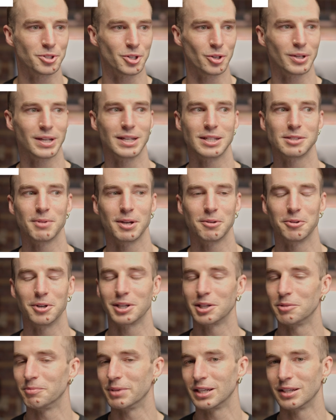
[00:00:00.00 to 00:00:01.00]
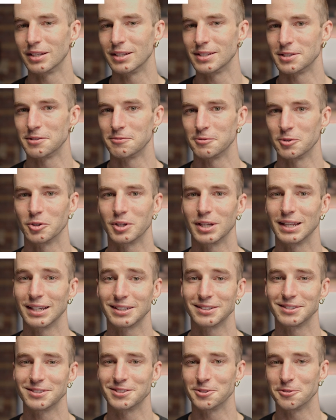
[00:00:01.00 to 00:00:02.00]
showcase my work and make it easy for
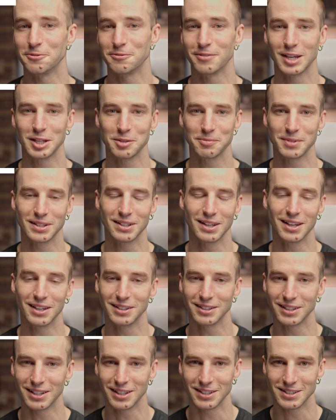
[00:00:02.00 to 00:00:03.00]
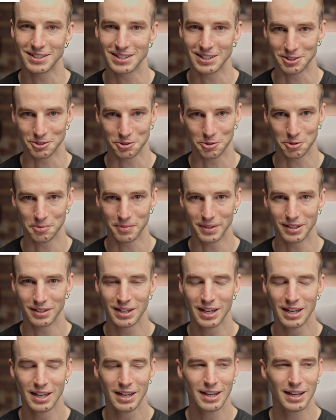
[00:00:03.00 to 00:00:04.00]
collectors to find me and get in touch with me.
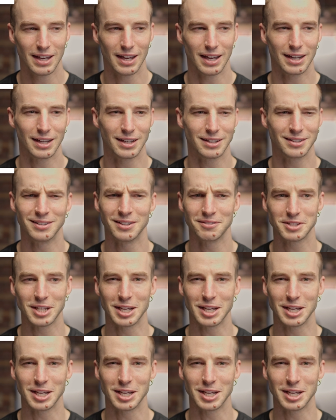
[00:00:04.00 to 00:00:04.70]
And I didn't have